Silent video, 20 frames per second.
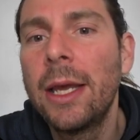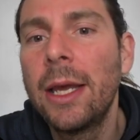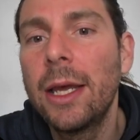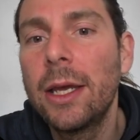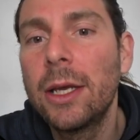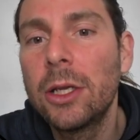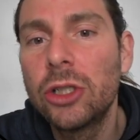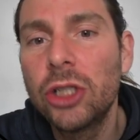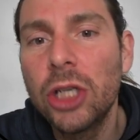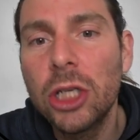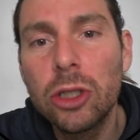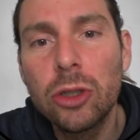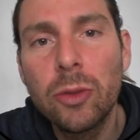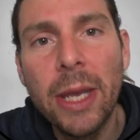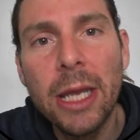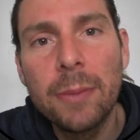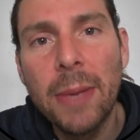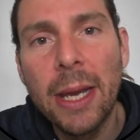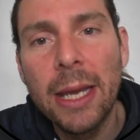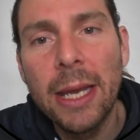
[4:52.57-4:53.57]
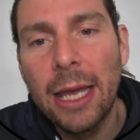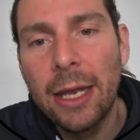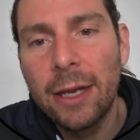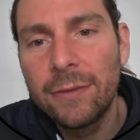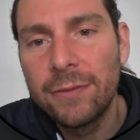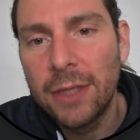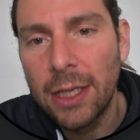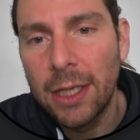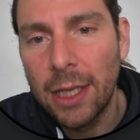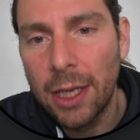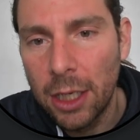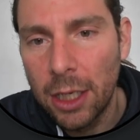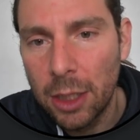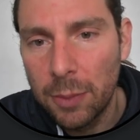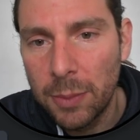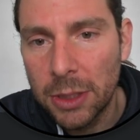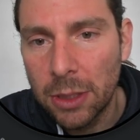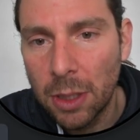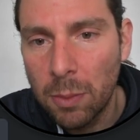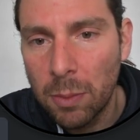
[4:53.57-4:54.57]
uh, just to make my NFT a little
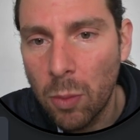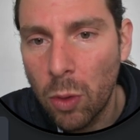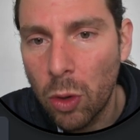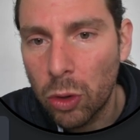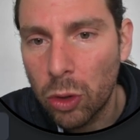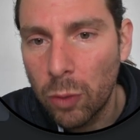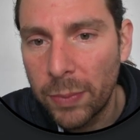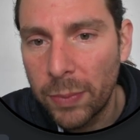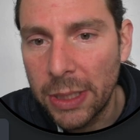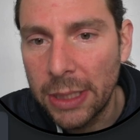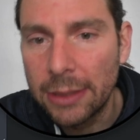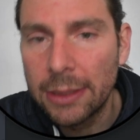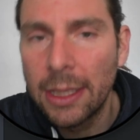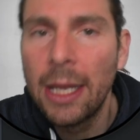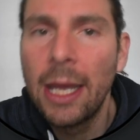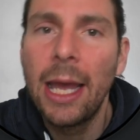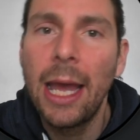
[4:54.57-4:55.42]
bit more complete.